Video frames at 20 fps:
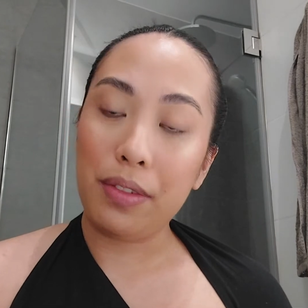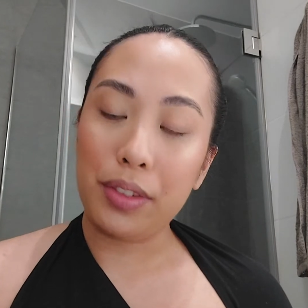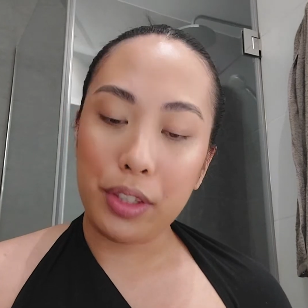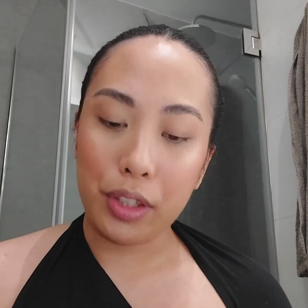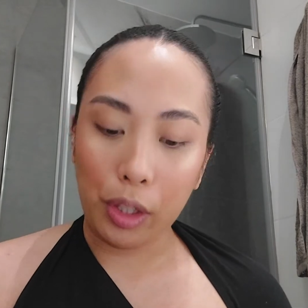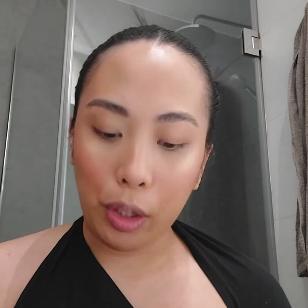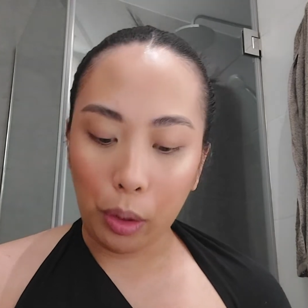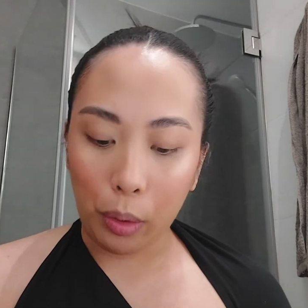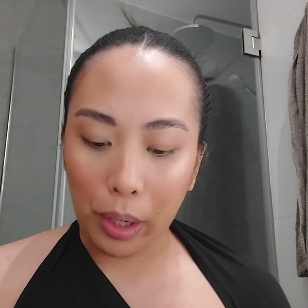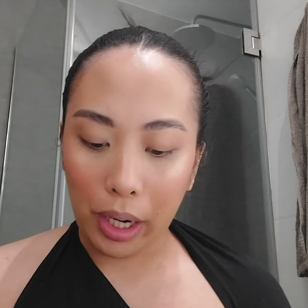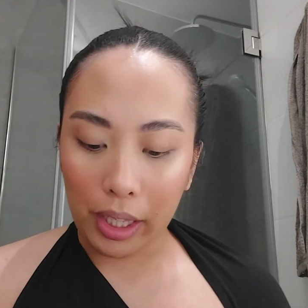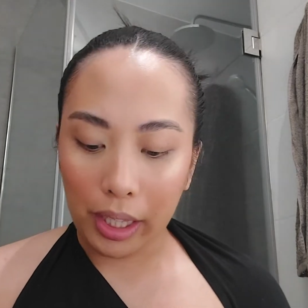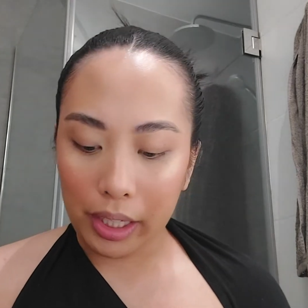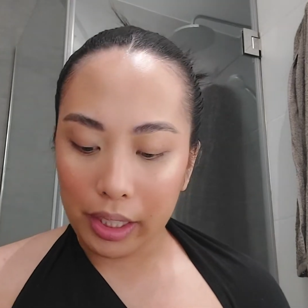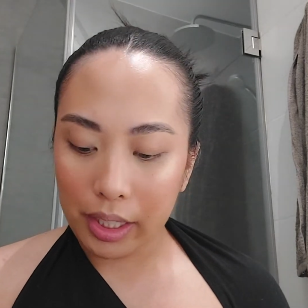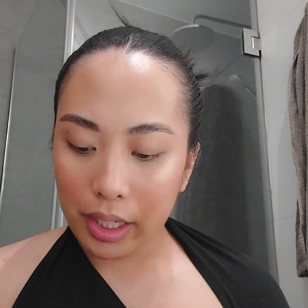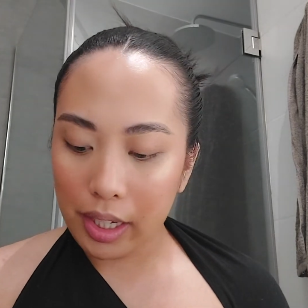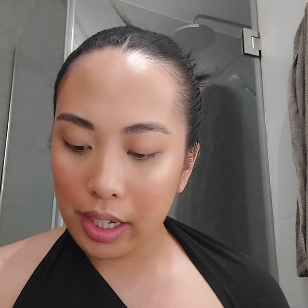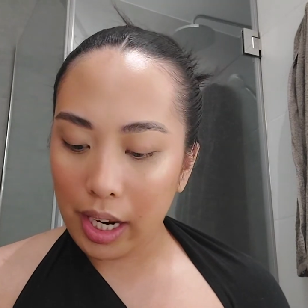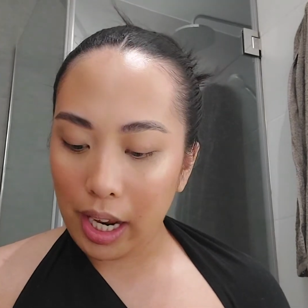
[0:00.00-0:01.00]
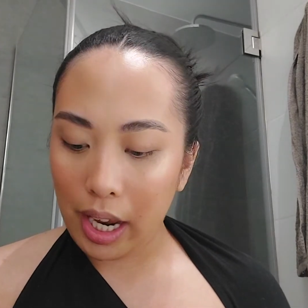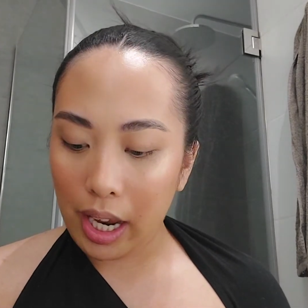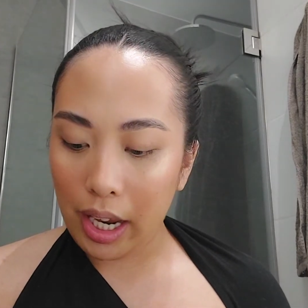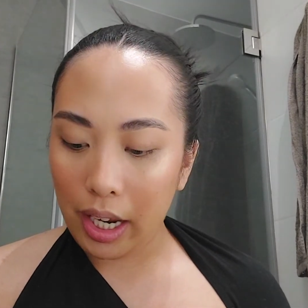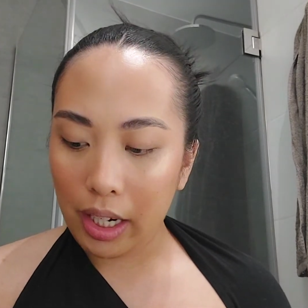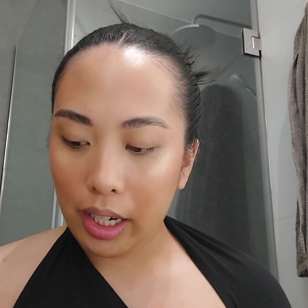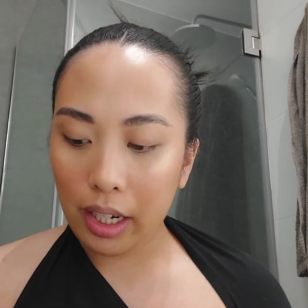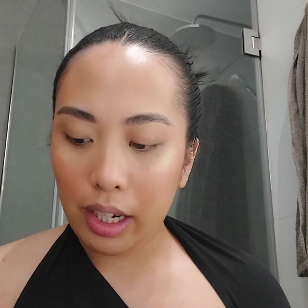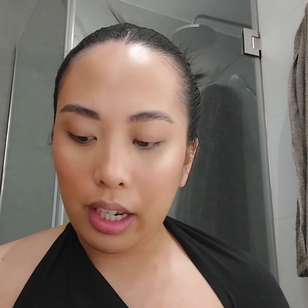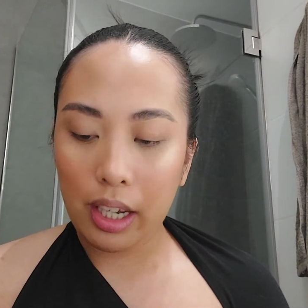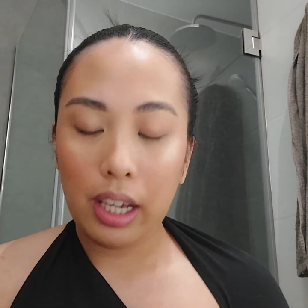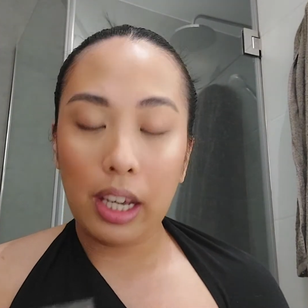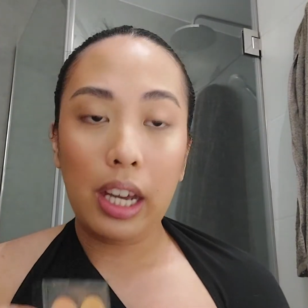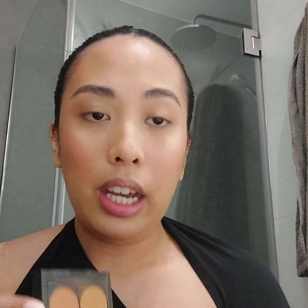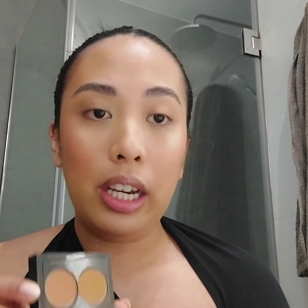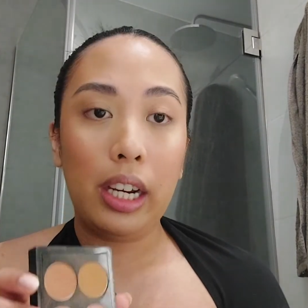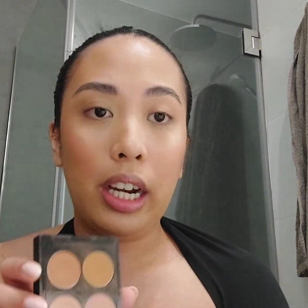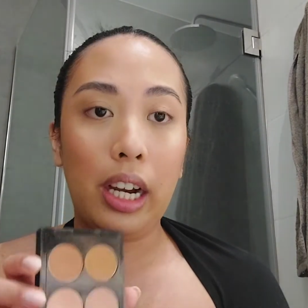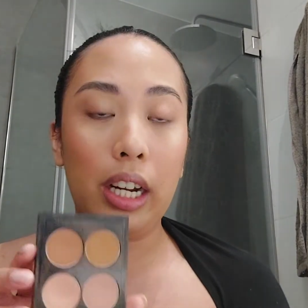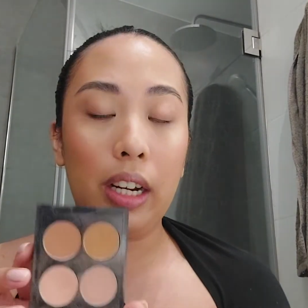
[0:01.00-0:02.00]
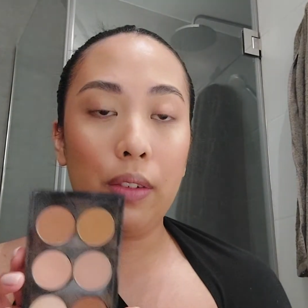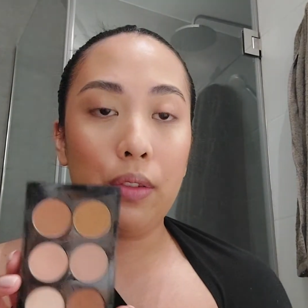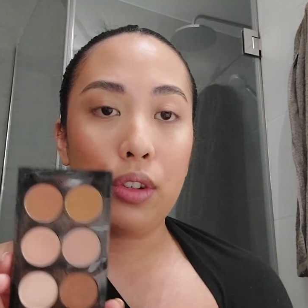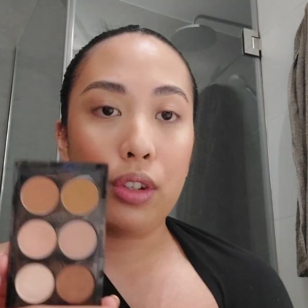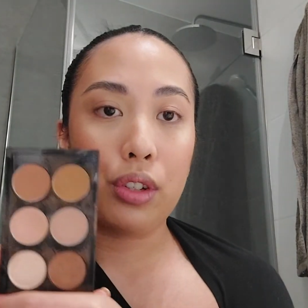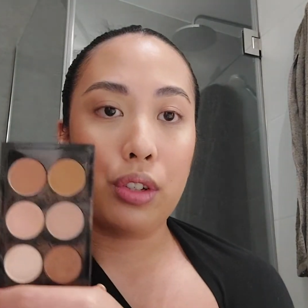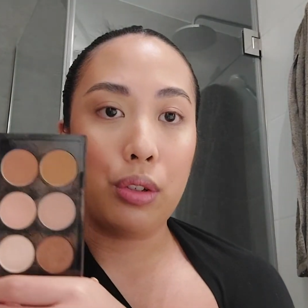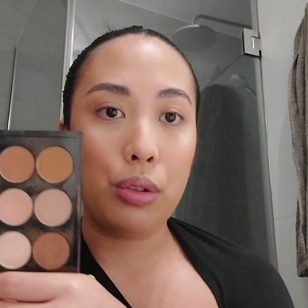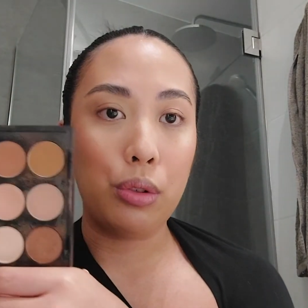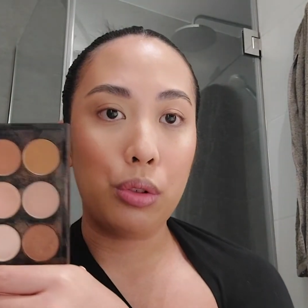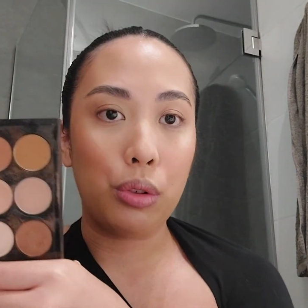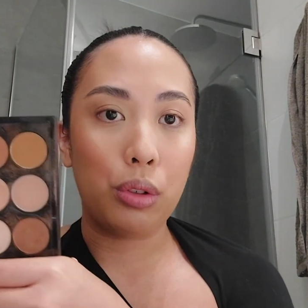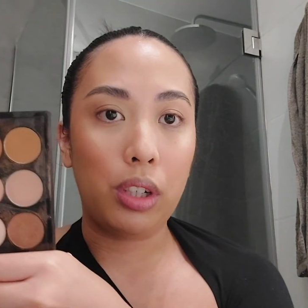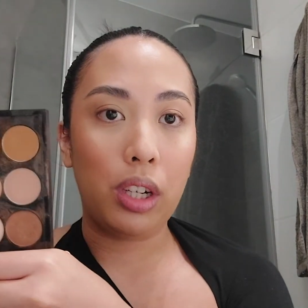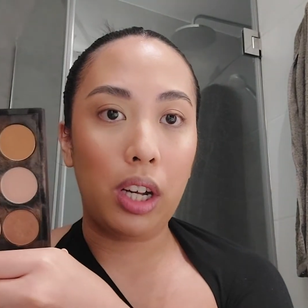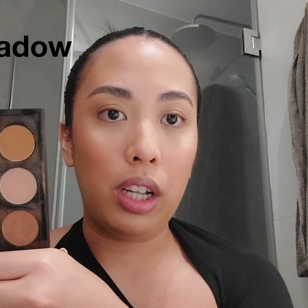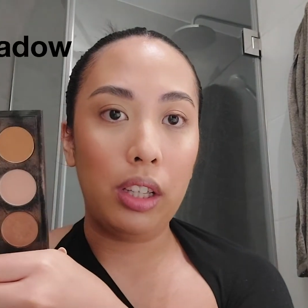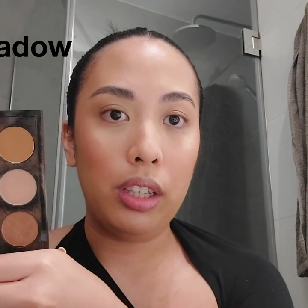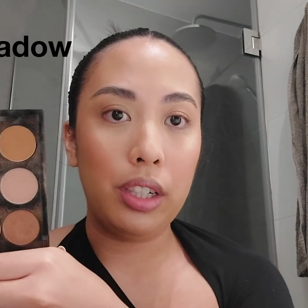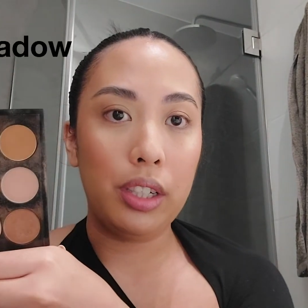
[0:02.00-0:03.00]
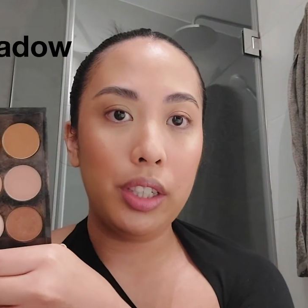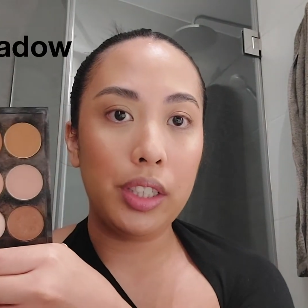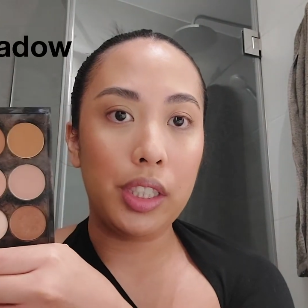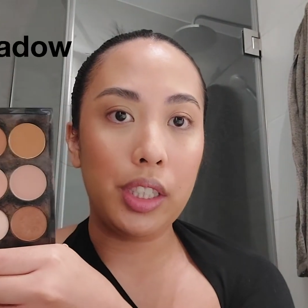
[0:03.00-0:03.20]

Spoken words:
So I like to take kind of just neutral colors.